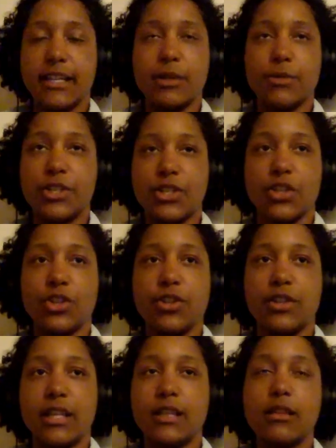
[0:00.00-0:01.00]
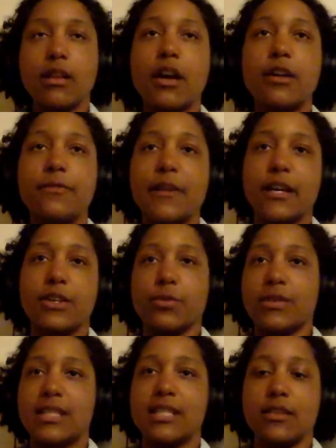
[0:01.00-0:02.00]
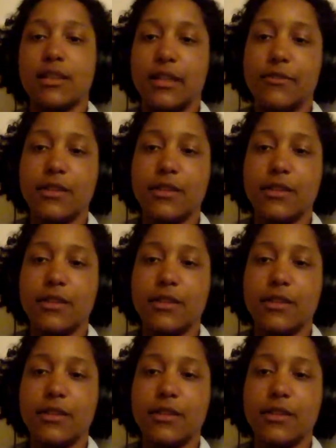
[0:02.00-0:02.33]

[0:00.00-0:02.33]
It was just a good. The R value was still there,